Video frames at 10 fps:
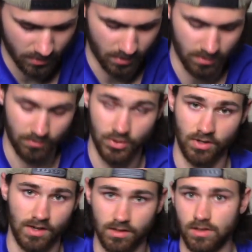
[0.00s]
ton of
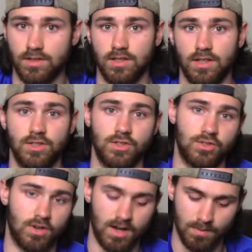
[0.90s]
trailers and
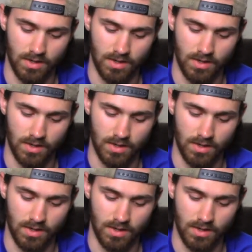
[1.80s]
just try them